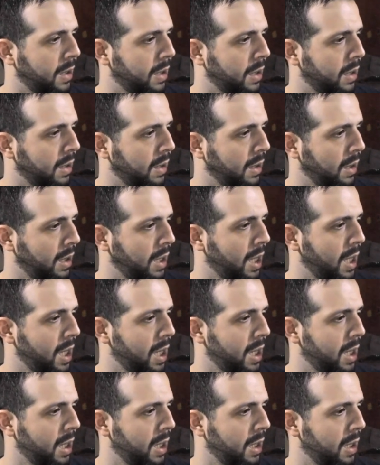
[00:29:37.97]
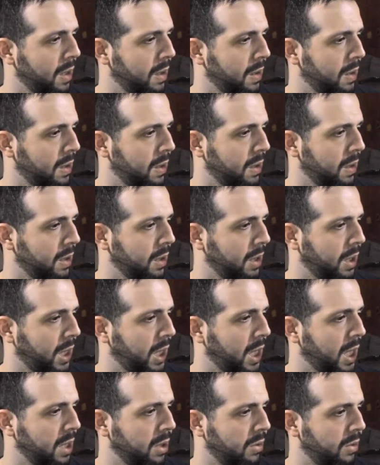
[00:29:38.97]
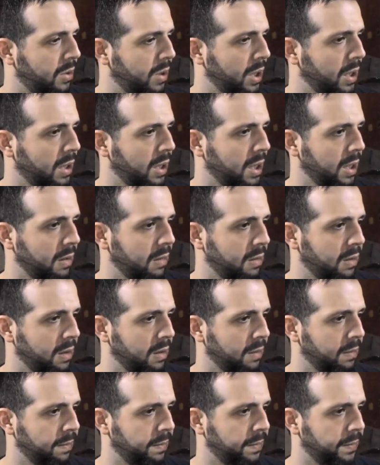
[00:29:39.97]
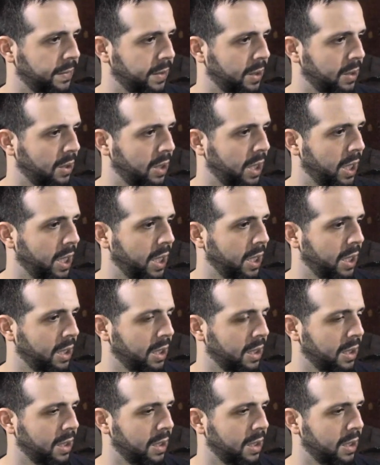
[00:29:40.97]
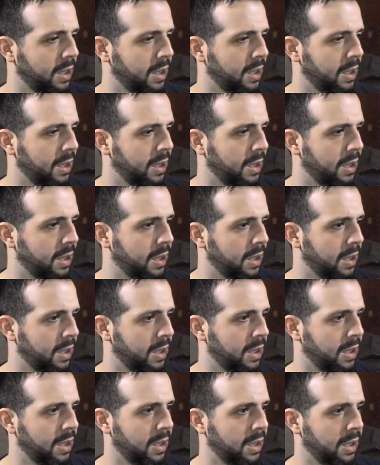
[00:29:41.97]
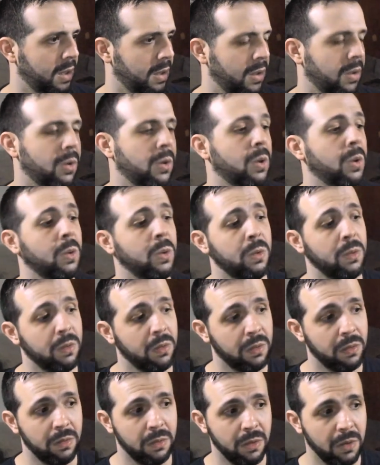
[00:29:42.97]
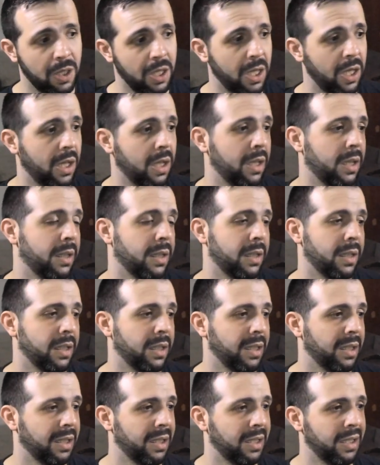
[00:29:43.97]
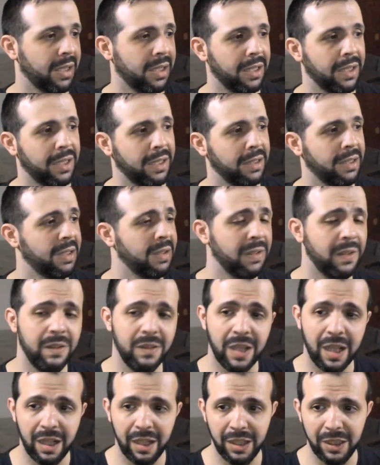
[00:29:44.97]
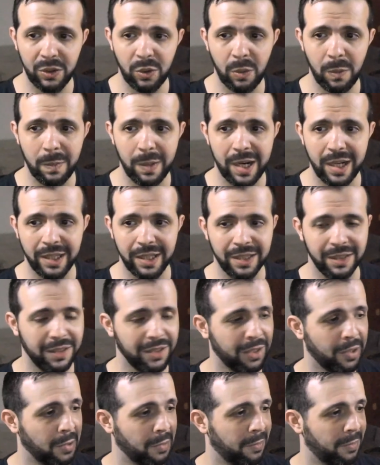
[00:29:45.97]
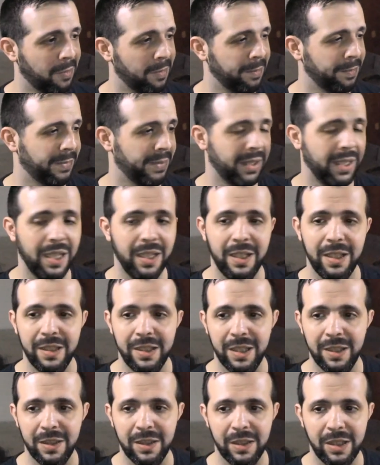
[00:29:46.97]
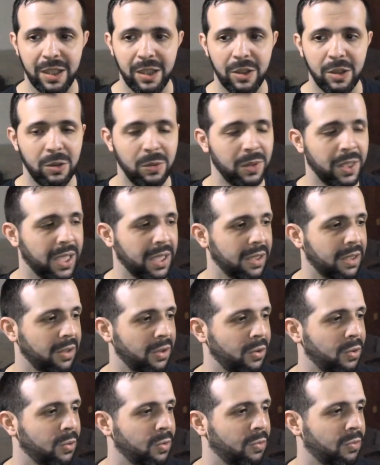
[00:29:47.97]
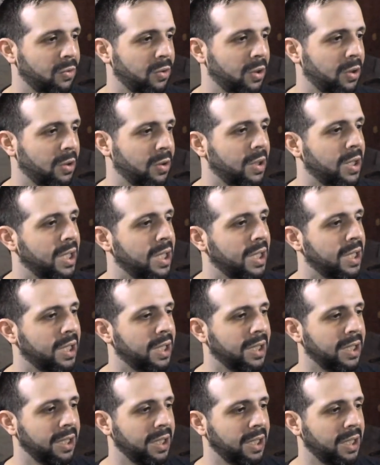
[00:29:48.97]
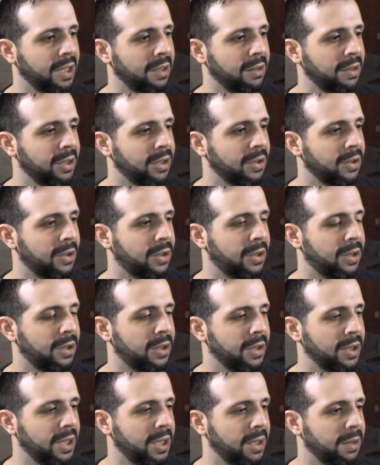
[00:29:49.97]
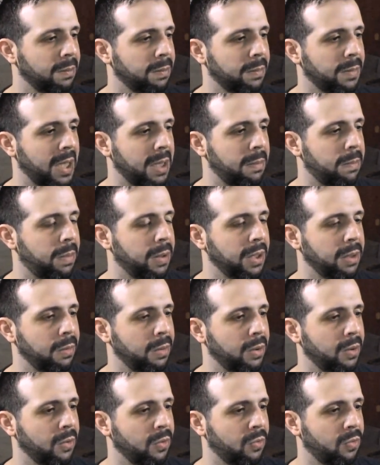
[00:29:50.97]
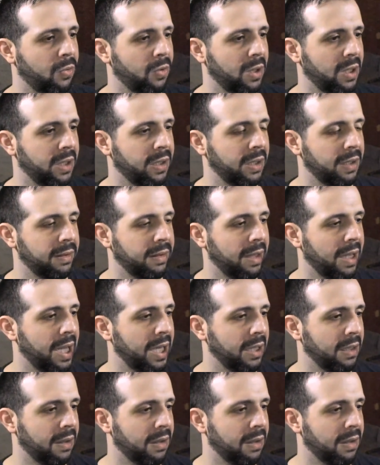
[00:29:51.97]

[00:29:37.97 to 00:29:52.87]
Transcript: the country test. Okay, oh well, and this is a little variant of the code that you saw in my previous slide.